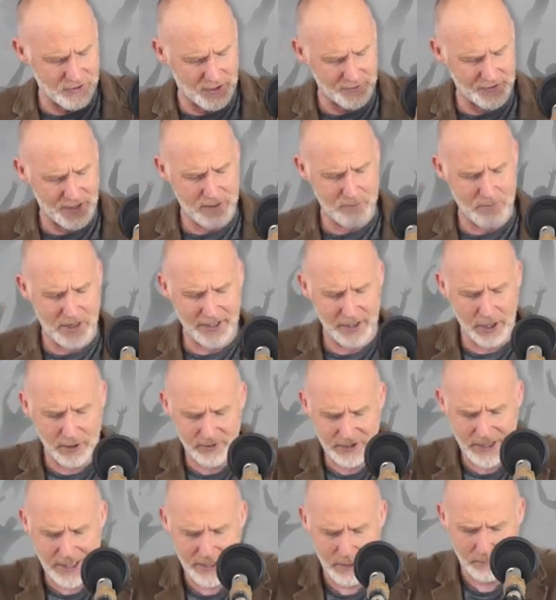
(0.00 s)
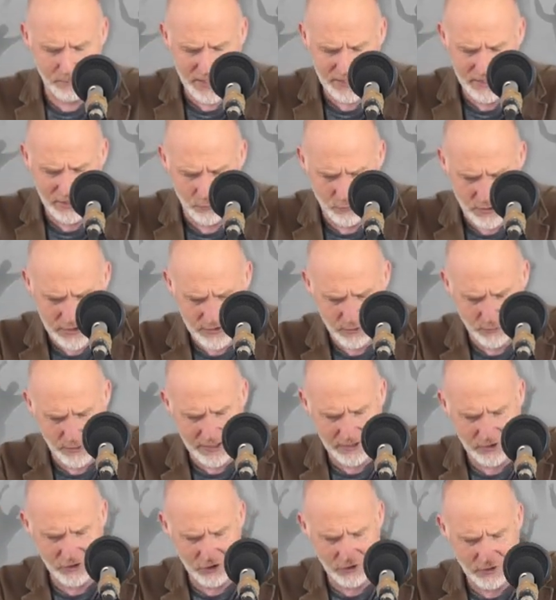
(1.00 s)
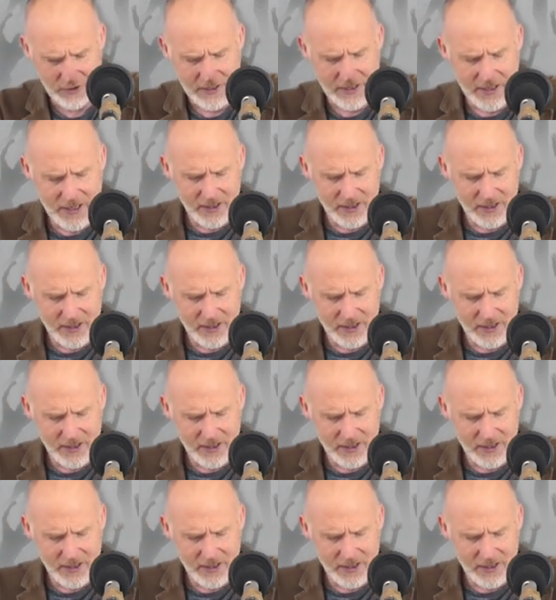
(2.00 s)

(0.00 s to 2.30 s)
that they might obtain a better resurrection.